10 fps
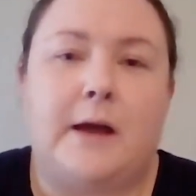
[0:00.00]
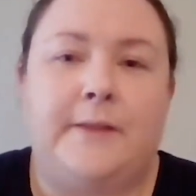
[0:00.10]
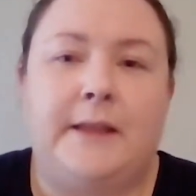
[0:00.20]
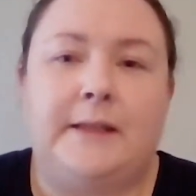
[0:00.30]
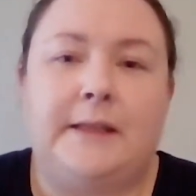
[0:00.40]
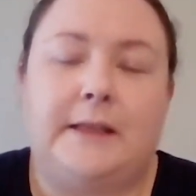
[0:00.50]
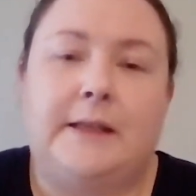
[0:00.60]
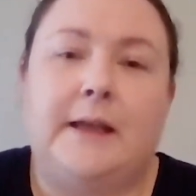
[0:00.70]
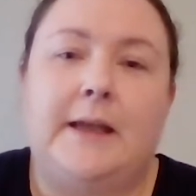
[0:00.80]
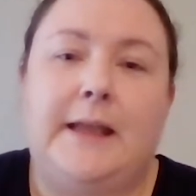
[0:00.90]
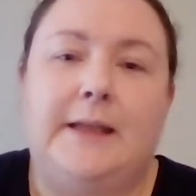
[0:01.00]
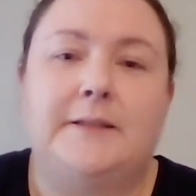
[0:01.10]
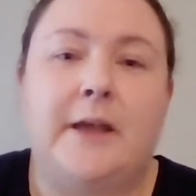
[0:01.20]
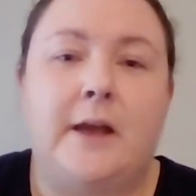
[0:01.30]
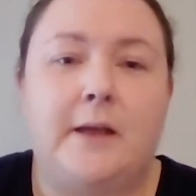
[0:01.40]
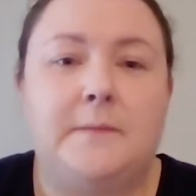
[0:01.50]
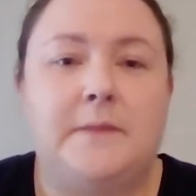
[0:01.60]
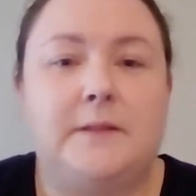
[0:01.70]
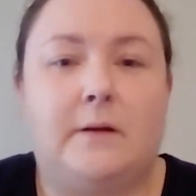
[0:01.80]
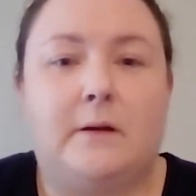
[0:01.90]
I think in
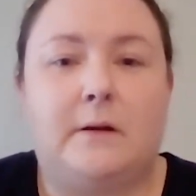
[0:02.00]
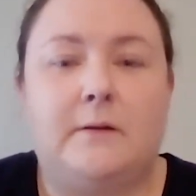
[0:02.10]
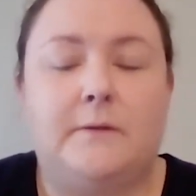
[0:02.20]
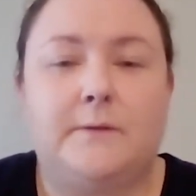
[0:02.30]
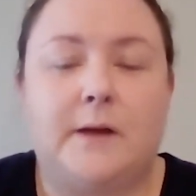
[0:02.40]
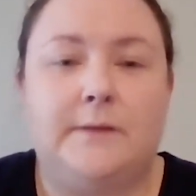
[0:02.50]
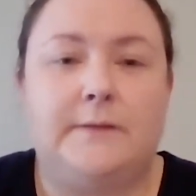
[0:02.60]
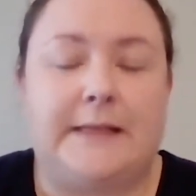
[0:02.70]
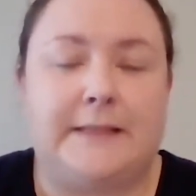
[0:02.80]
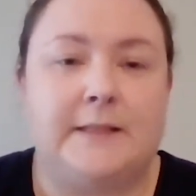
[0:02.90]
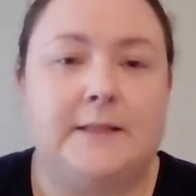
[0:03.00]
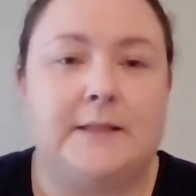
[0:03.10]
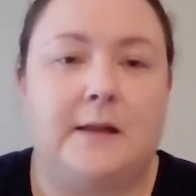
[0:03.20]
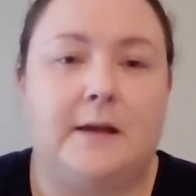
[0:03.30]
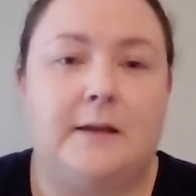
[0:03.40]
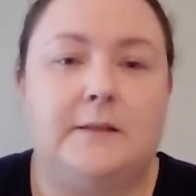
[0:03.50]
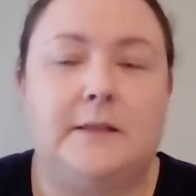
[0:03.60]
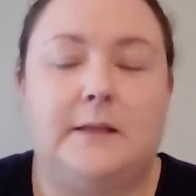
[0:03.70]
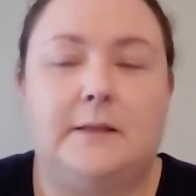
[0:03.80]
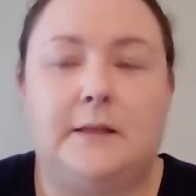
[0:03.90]
terms of kind of lessons
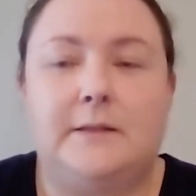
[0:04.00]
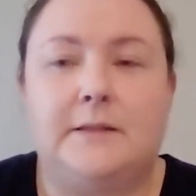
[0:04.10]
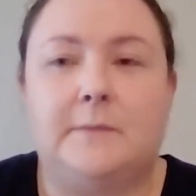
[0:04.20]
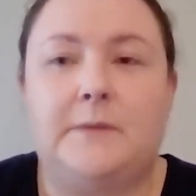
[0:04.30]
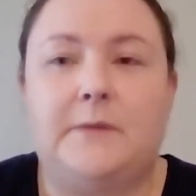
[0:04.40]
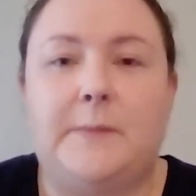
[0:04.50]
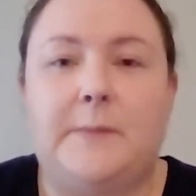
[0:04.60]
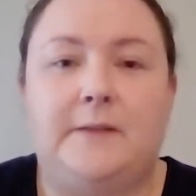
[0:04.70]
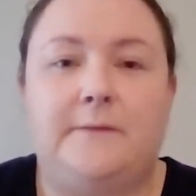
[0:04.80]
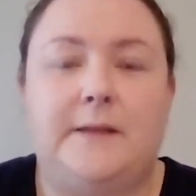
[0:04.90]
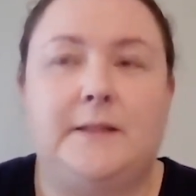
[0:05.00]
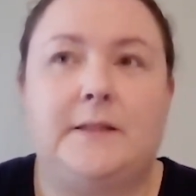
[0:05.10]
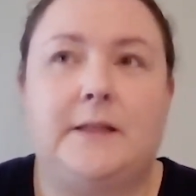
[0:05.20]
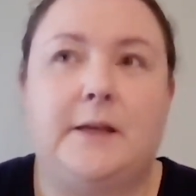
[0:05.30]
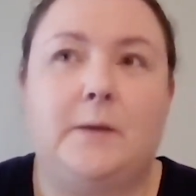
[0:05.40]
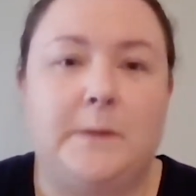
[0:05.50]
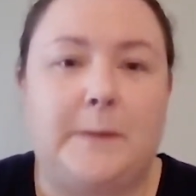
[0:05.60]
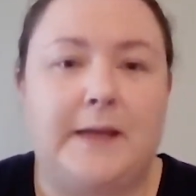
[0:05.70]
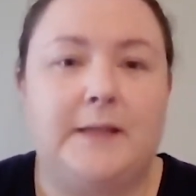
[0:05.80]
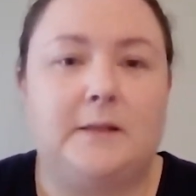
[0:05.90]
learned and some of the benefits, so we
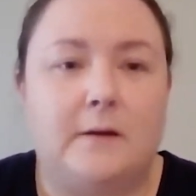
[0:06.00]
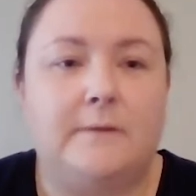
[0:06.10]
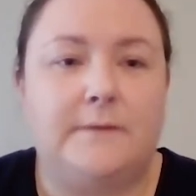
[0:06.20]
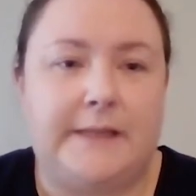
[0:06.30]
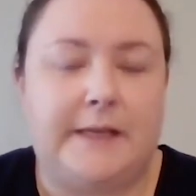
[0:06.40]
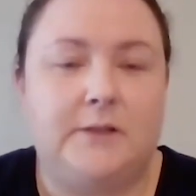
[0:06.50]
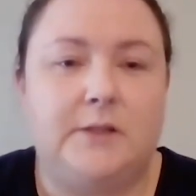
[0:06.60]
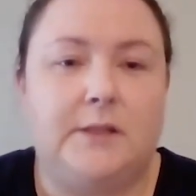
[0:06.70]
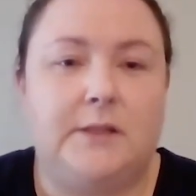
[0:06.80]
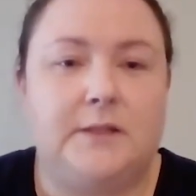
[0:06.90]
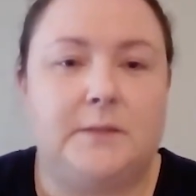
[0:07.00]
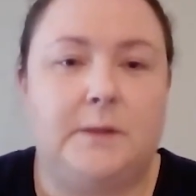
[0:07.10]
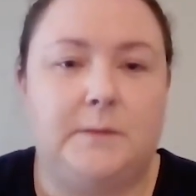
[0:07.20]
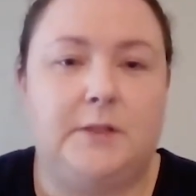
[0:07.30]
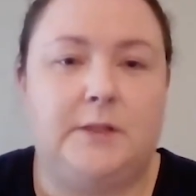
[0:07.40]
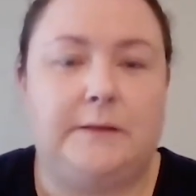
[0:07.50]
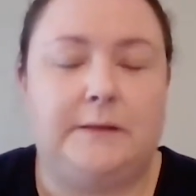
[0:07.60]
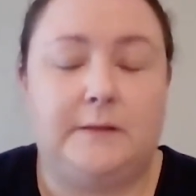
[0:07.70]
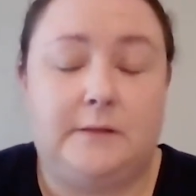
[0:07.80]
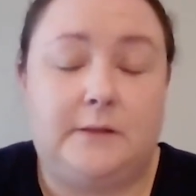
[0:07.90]
paid a lot of attention as we were
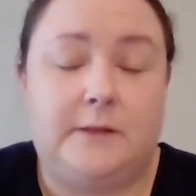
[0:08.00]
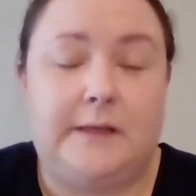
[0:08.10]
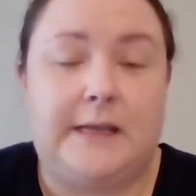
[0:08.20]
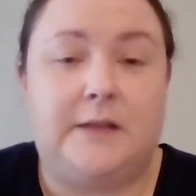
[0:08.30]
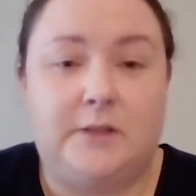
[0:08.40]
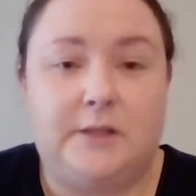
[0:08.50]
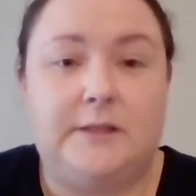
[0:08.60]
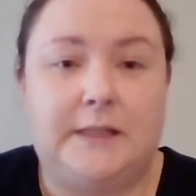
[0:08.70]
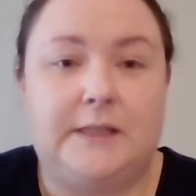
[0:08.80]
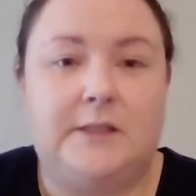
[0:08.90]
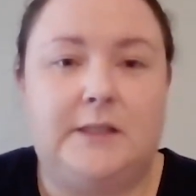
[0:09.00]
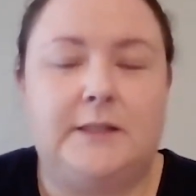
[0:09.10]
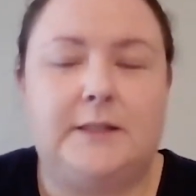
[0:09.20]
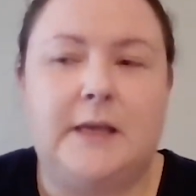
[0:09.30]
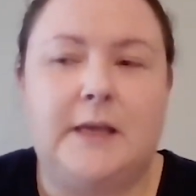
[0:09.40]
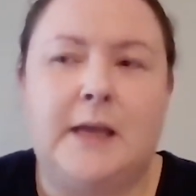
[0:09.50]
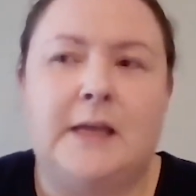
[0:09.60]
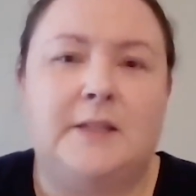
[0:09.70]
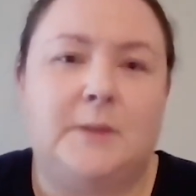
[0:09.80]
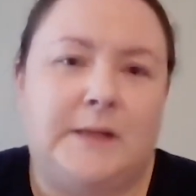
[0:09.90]
doing our due diligence
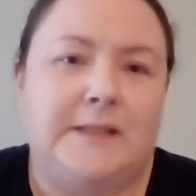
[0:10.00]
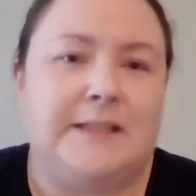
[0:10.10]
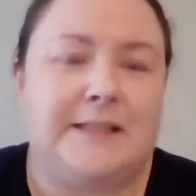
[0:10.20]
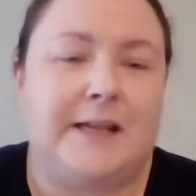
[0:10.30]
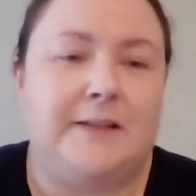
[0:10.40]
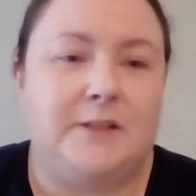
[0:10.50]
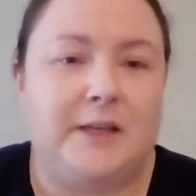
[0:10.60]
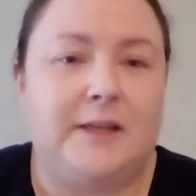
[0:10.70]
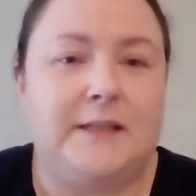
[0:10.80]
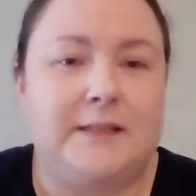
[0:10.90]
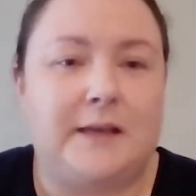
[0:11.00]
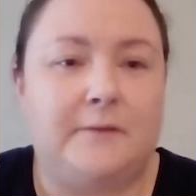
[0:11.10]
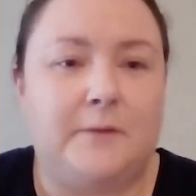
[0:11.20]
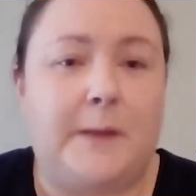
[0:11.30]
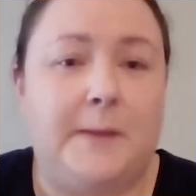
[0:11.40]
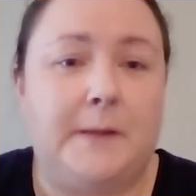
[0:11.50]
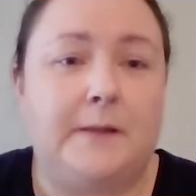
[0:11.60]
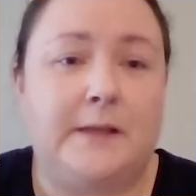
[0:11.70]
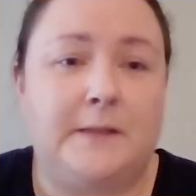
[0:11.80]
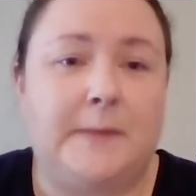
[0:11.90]
to understand the journeys that other
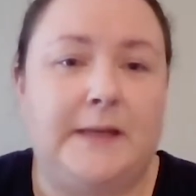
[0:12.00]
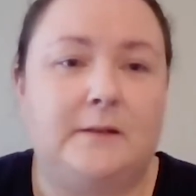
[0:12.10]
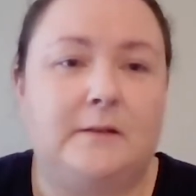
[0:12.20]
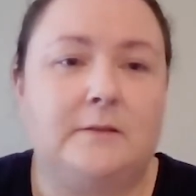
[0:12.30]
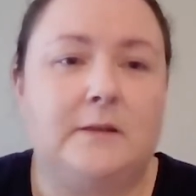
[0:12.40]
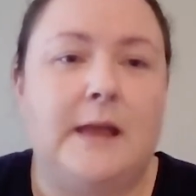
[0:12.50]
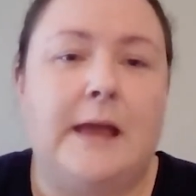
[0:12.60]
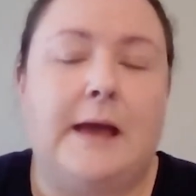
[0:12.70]
people had been on,